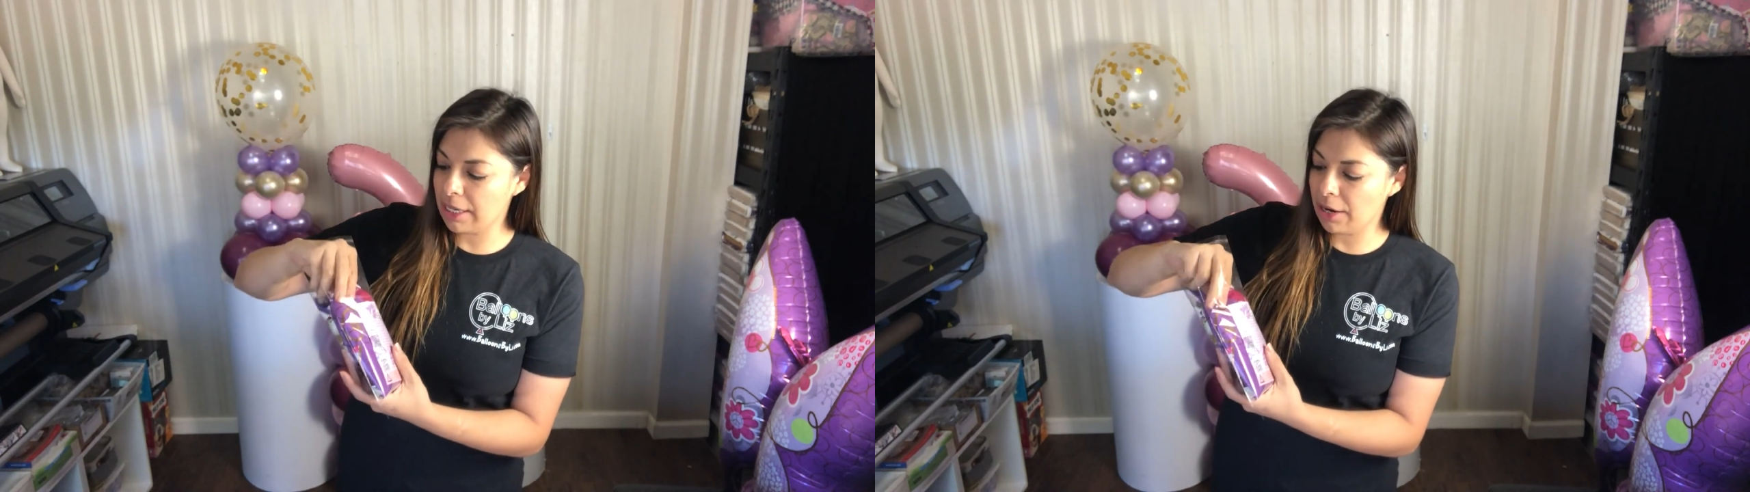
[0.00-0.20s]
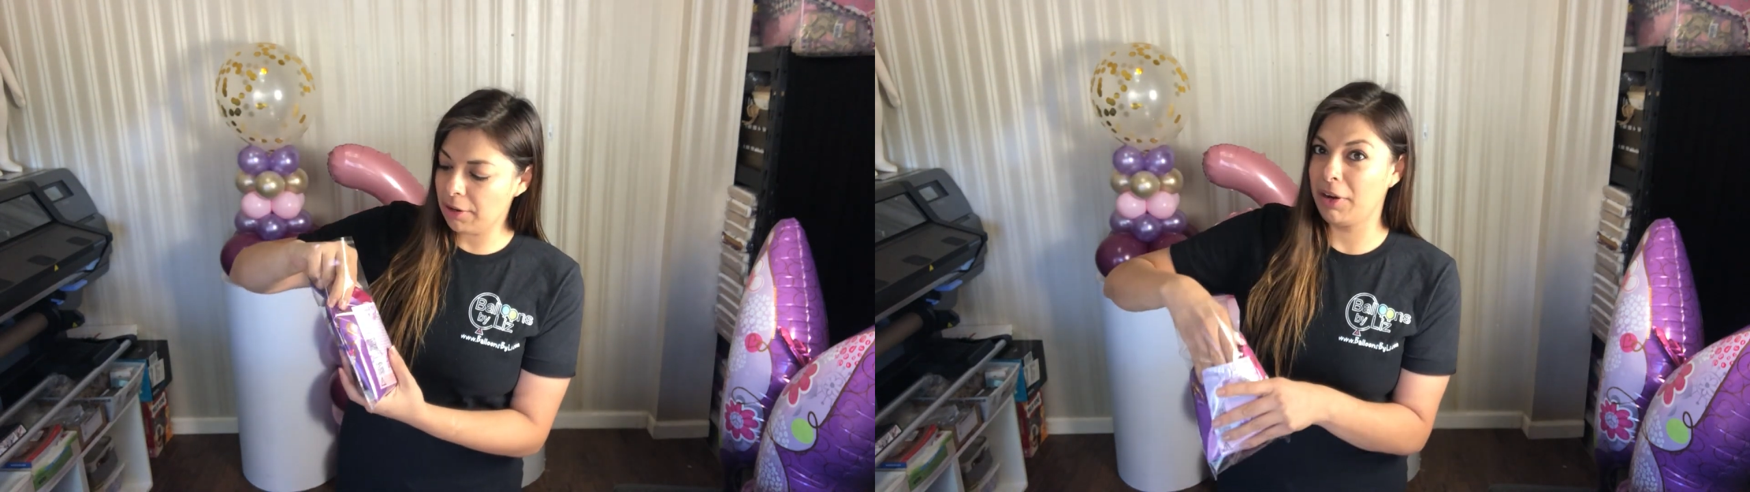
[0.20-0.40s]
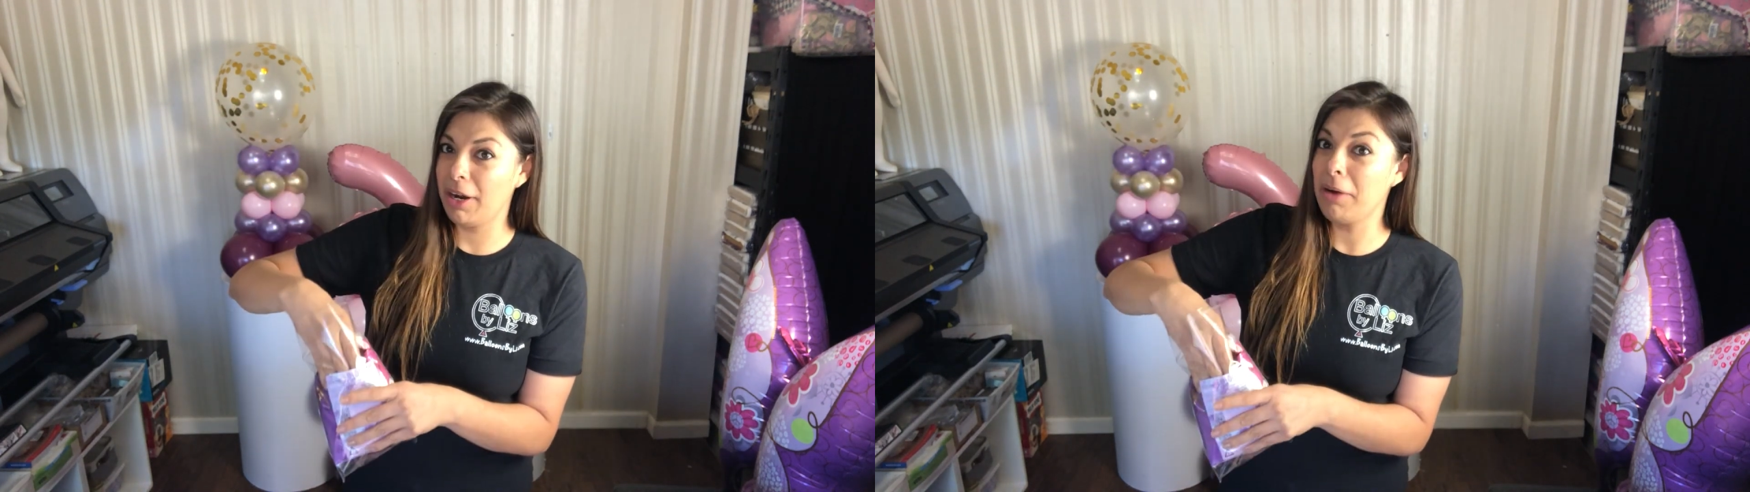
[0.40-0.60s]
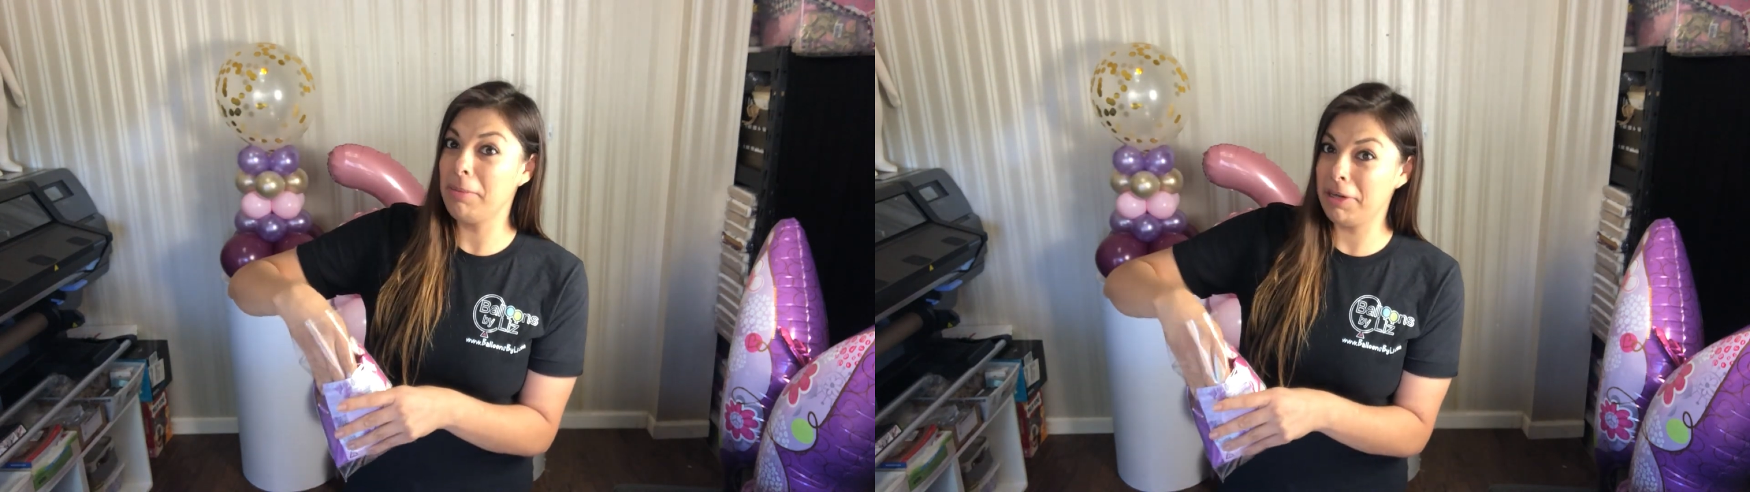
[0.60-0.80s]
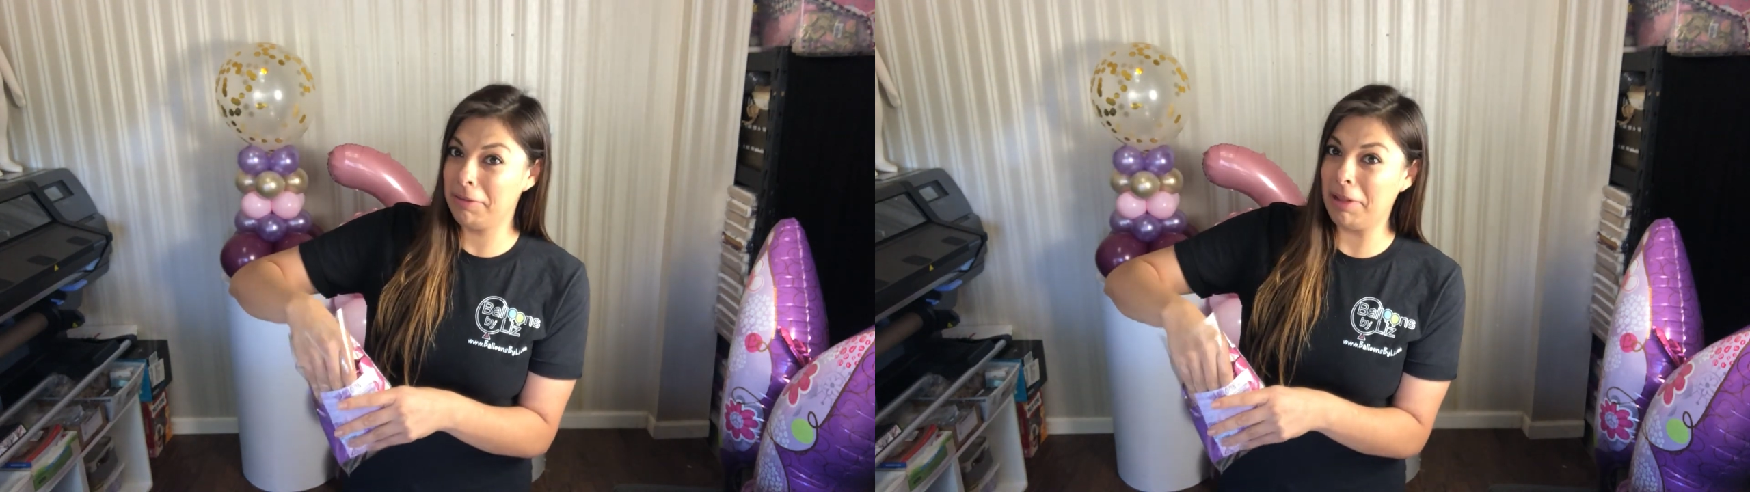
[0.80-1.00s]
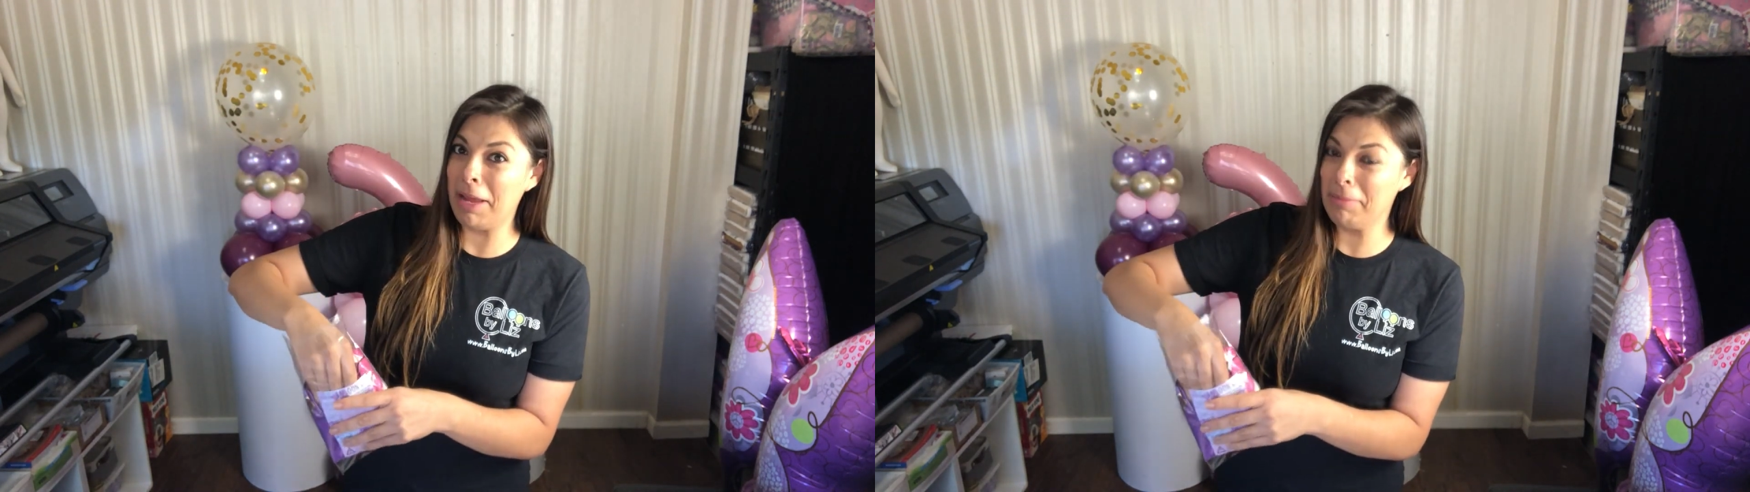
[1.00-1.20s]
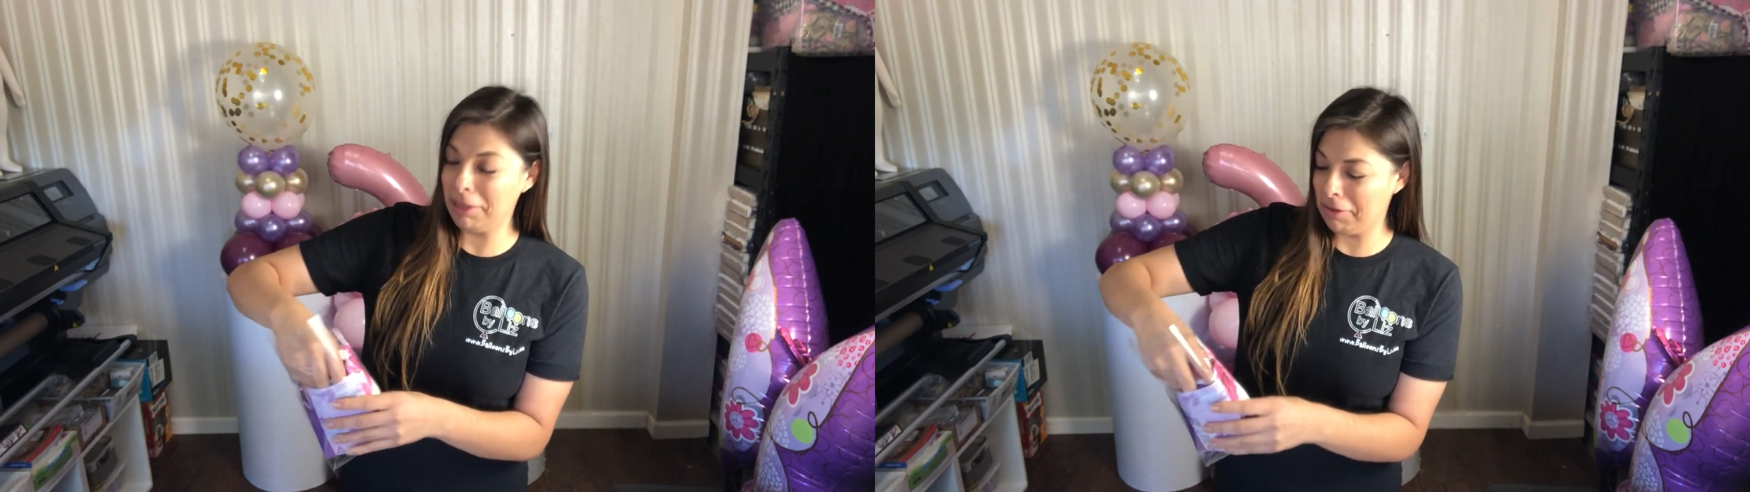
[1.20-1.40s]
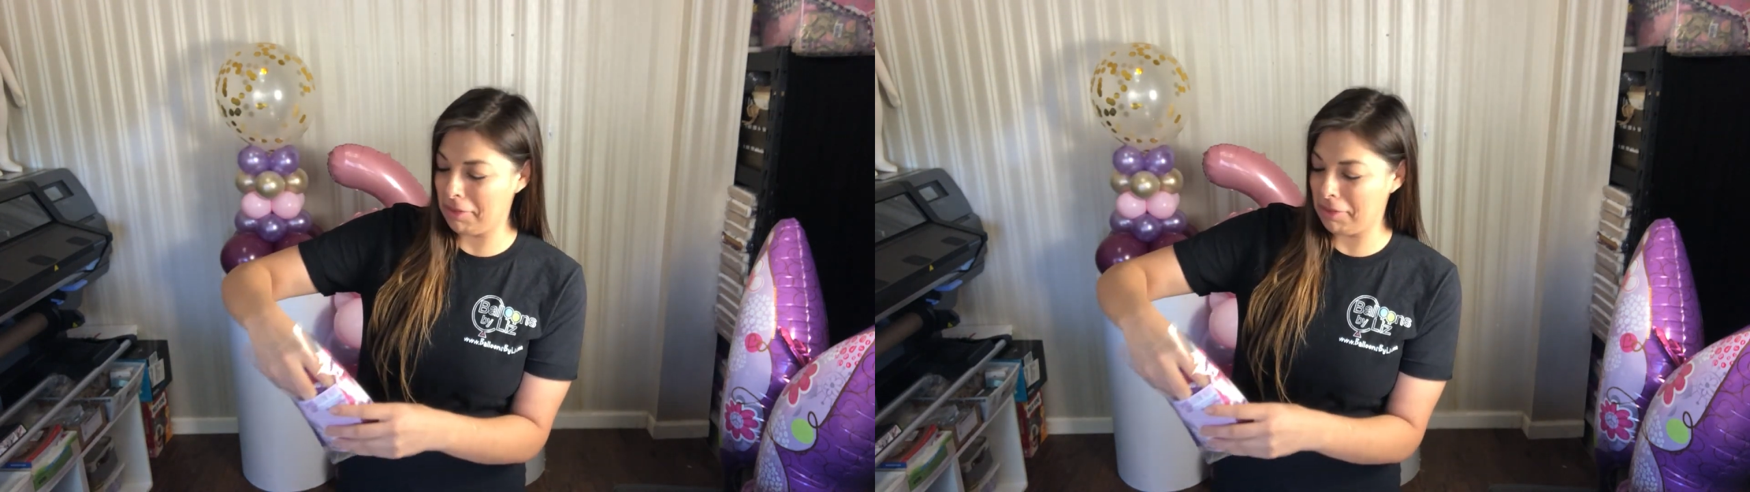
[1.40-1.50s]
our butterfly balloon